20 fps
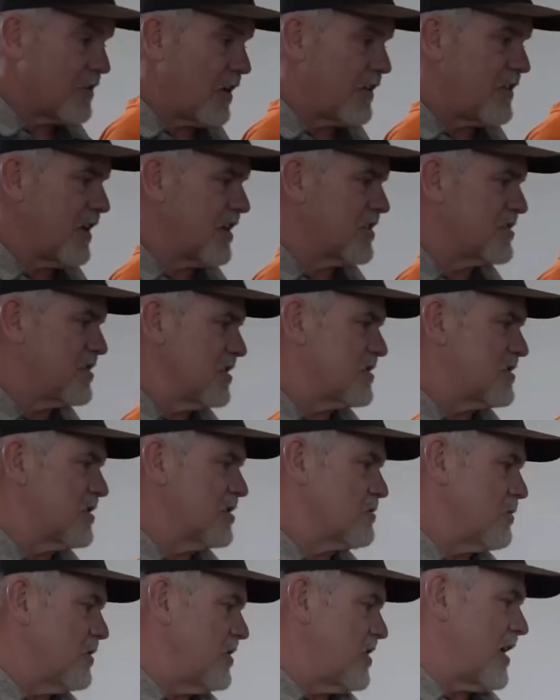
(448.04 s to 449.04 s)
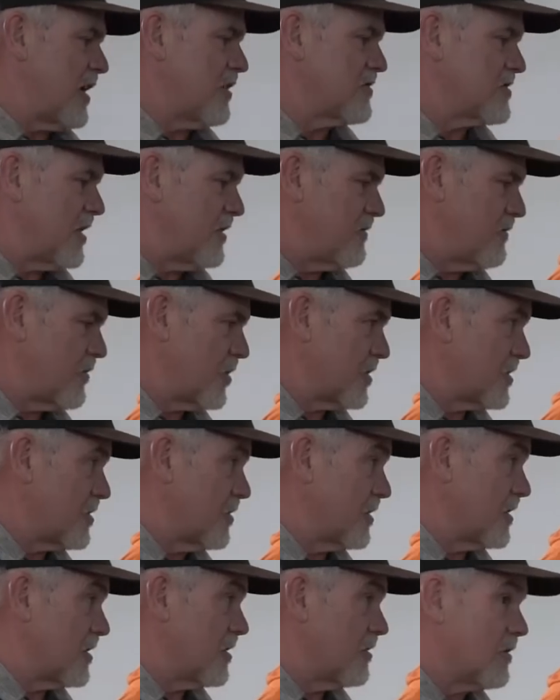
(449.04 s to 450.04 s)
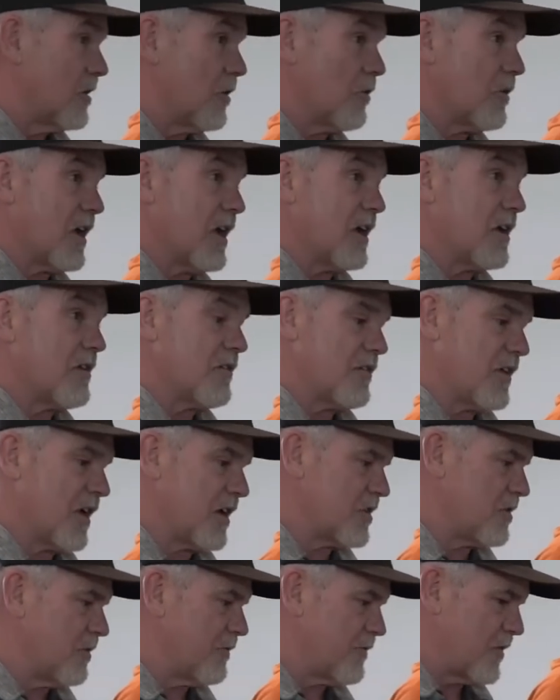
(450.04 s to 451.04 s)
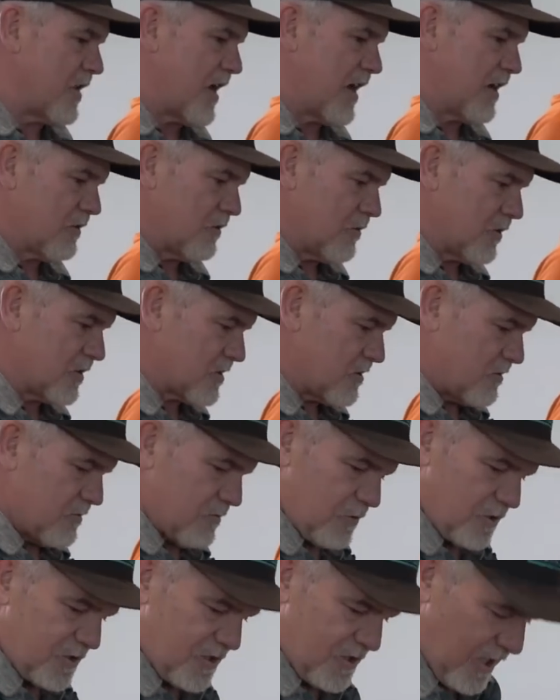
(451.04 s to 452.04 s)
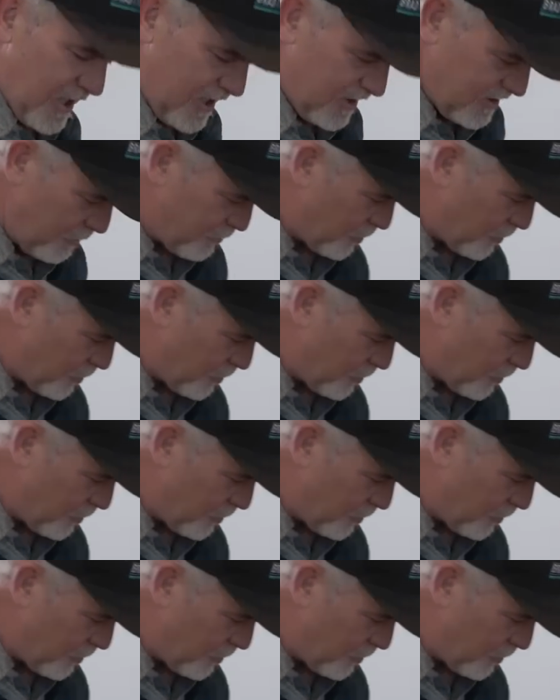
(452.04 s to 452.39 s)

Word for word: So I think it's just this one on the outside. Very good. Okay, thank you for that. Looks looks nice.